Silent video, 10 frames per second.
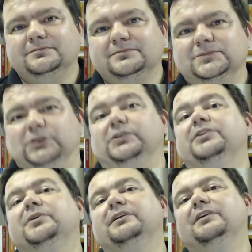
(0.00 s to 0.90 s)
Do
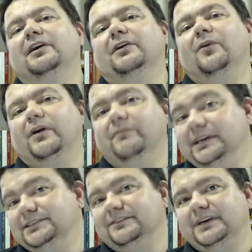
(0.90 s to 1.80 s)
you annoy me
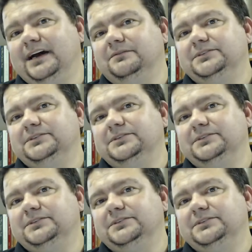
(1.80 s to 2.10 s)
sometimes?